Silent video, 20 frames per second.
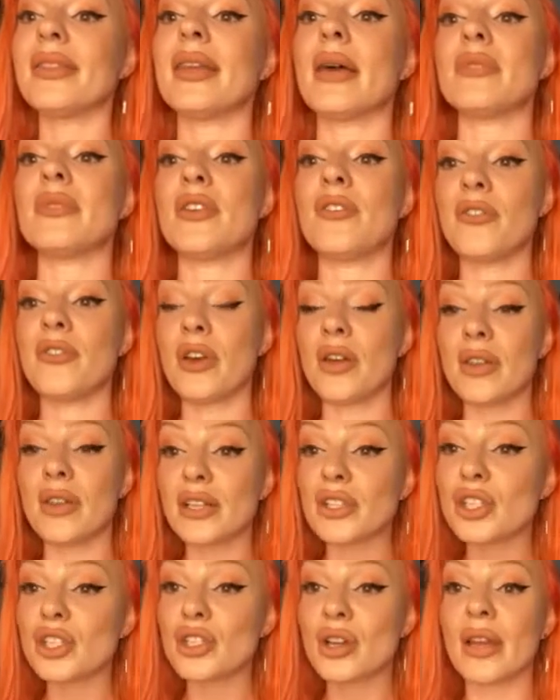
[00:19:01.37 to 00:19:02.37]
them to feel
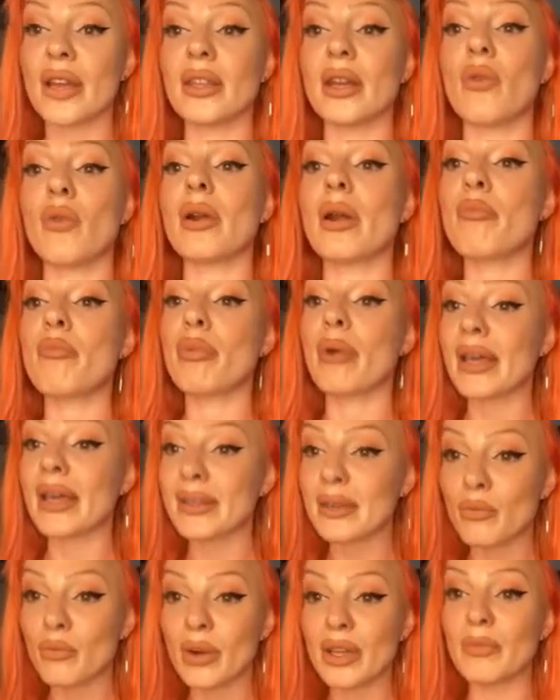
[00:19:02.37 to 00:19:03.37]
that strength, and I want to bring
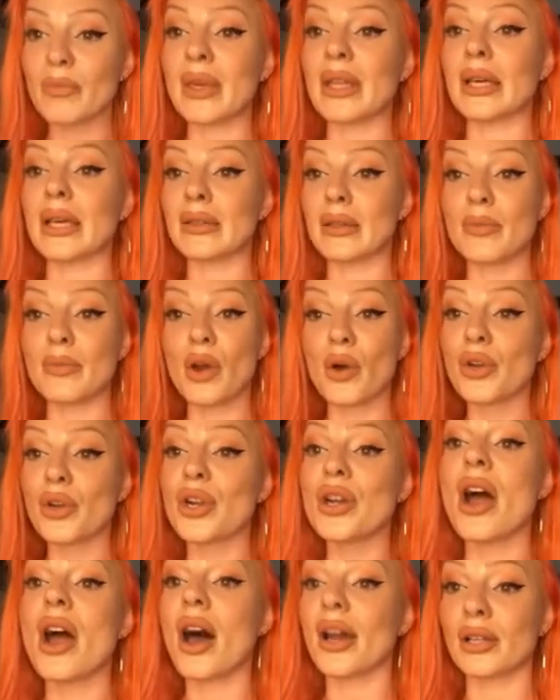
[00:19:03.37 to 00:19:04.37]
them with me and let them know they're
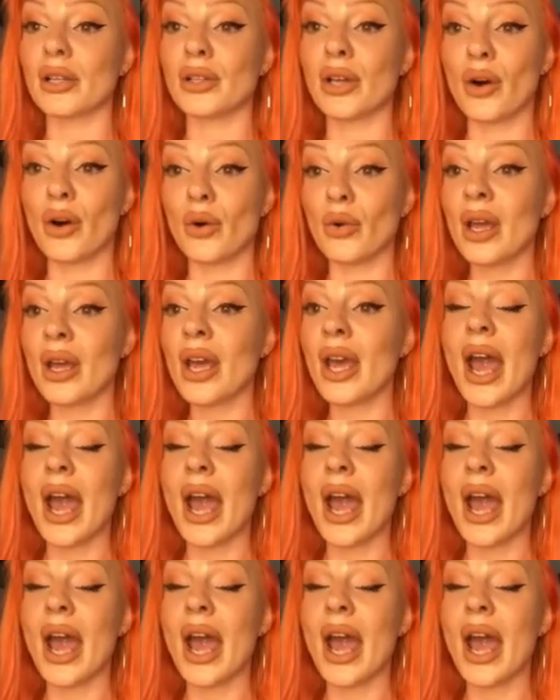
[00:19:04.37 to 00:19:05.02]
not alone.